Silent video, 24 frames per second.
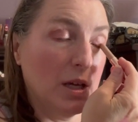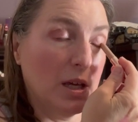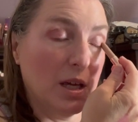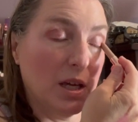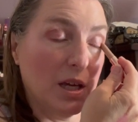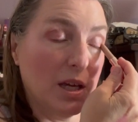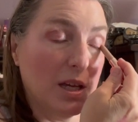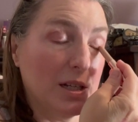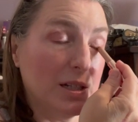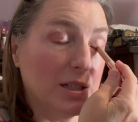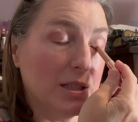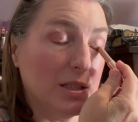
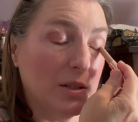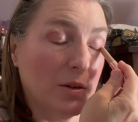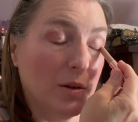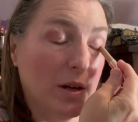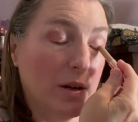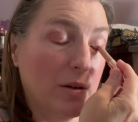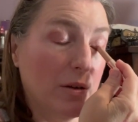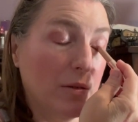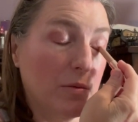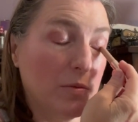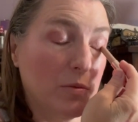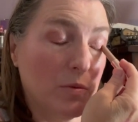and so
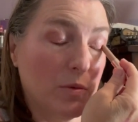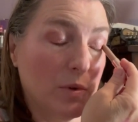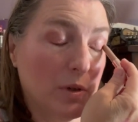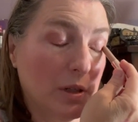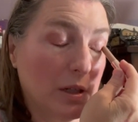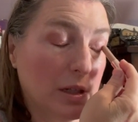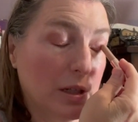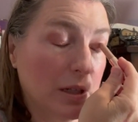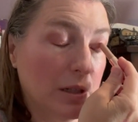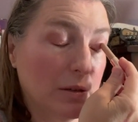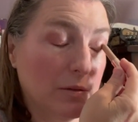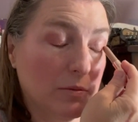I
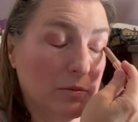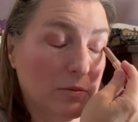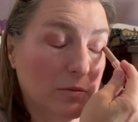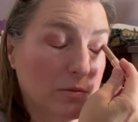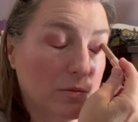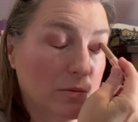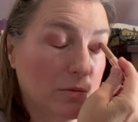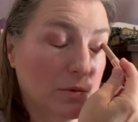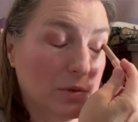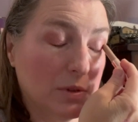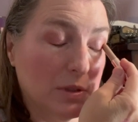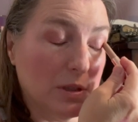really
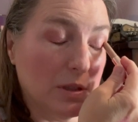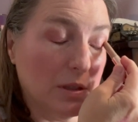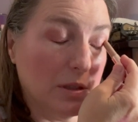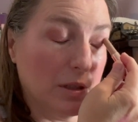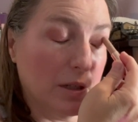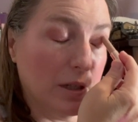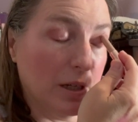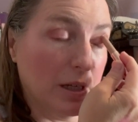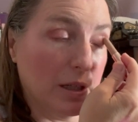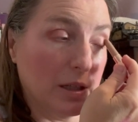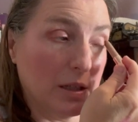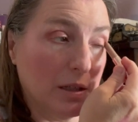was
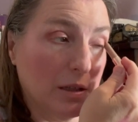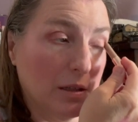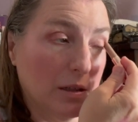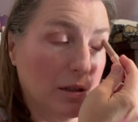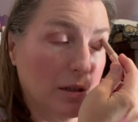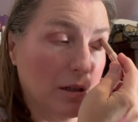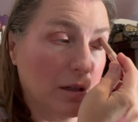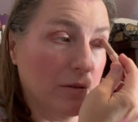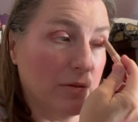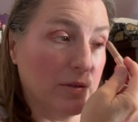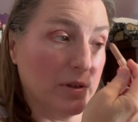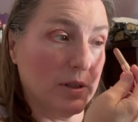liking the
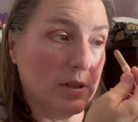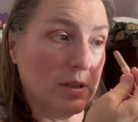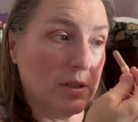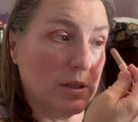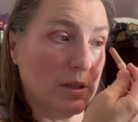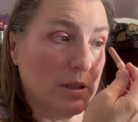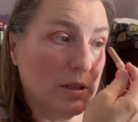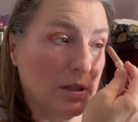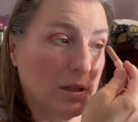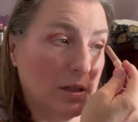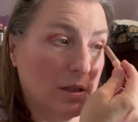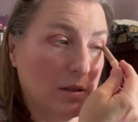look of it,
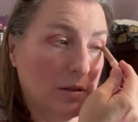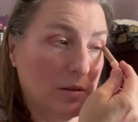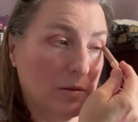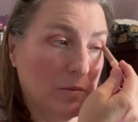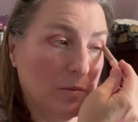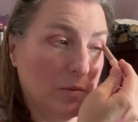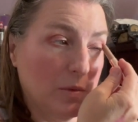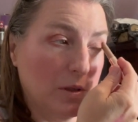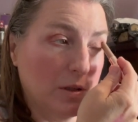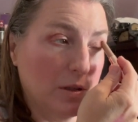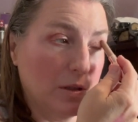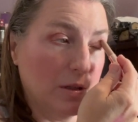
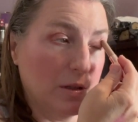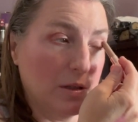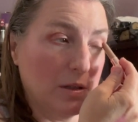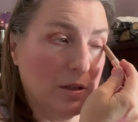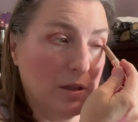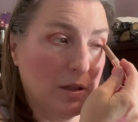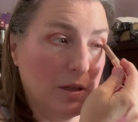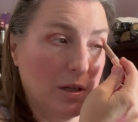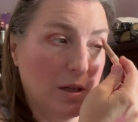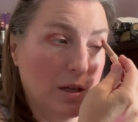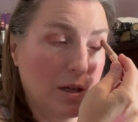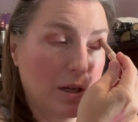and
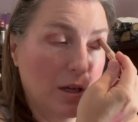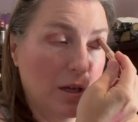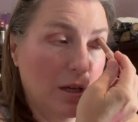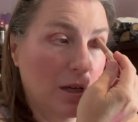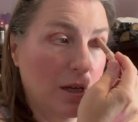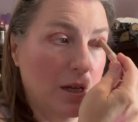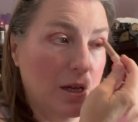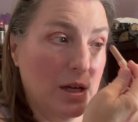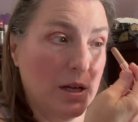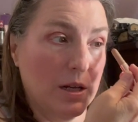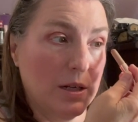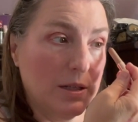
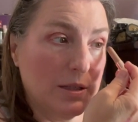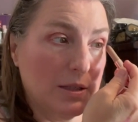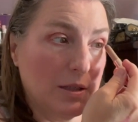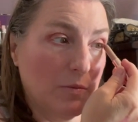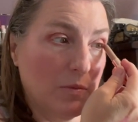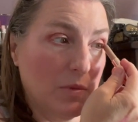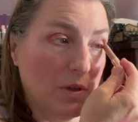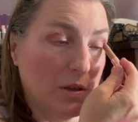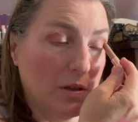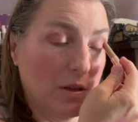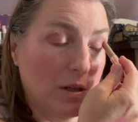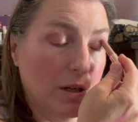it's
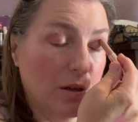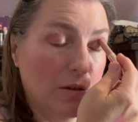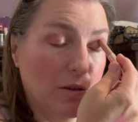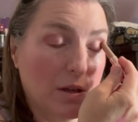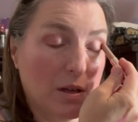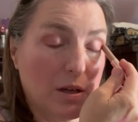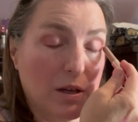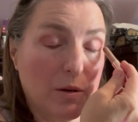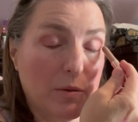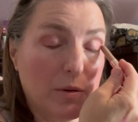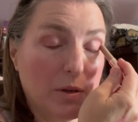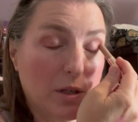something that I
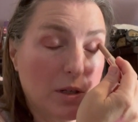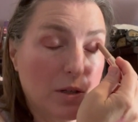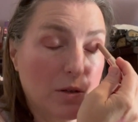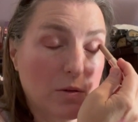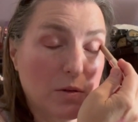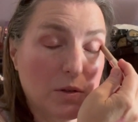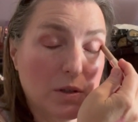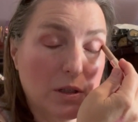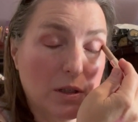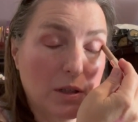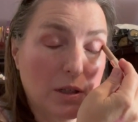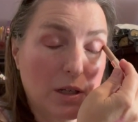think I would
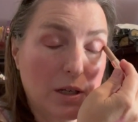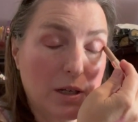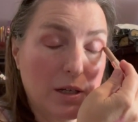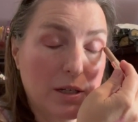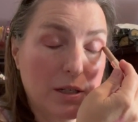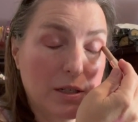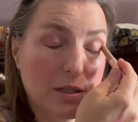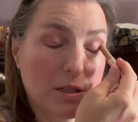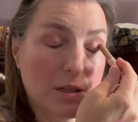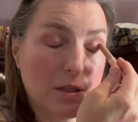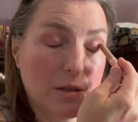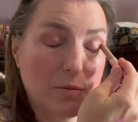use a
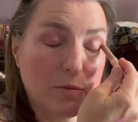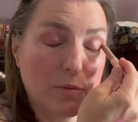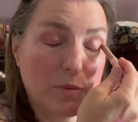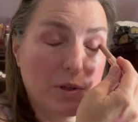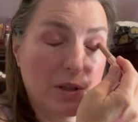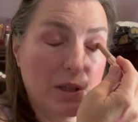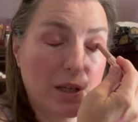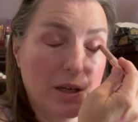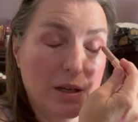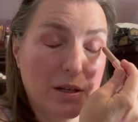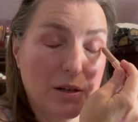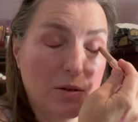lot,
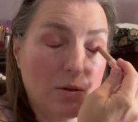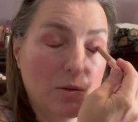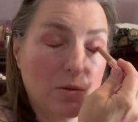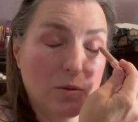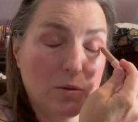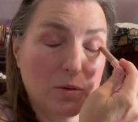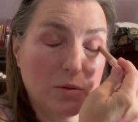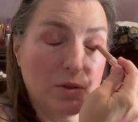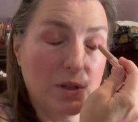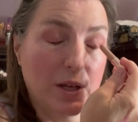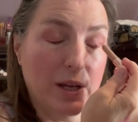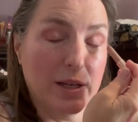but that
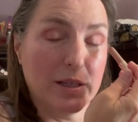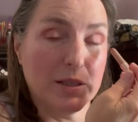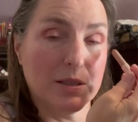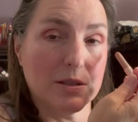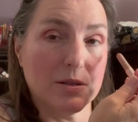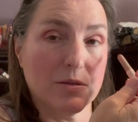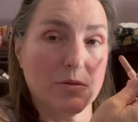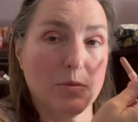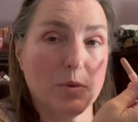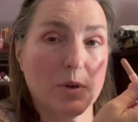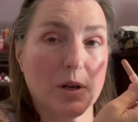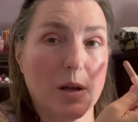whole test
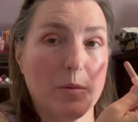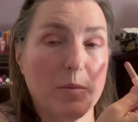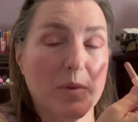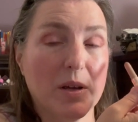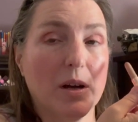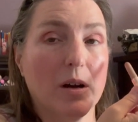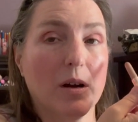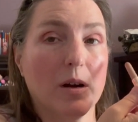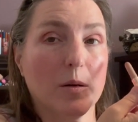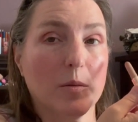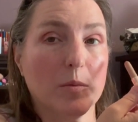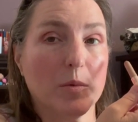of would I be
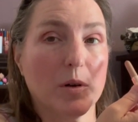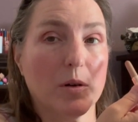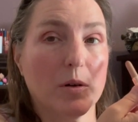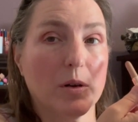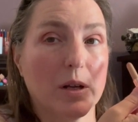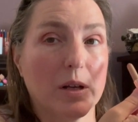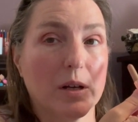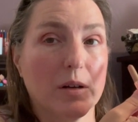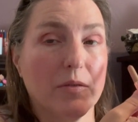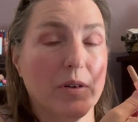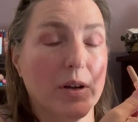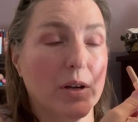
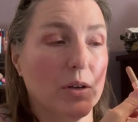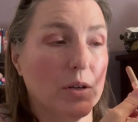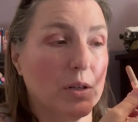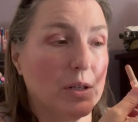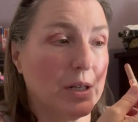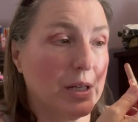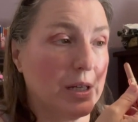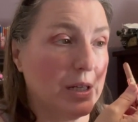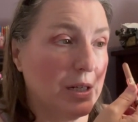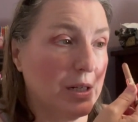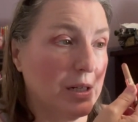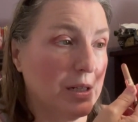heartbroken if I
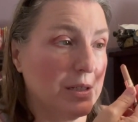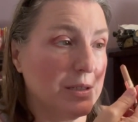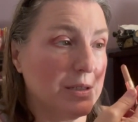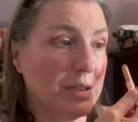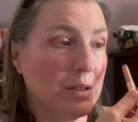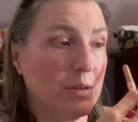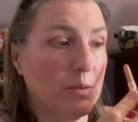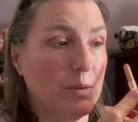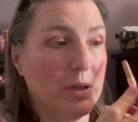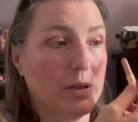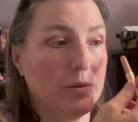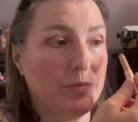couldn't get it, it's
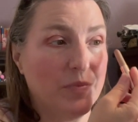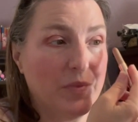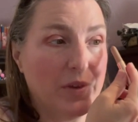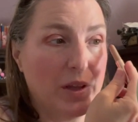like, well,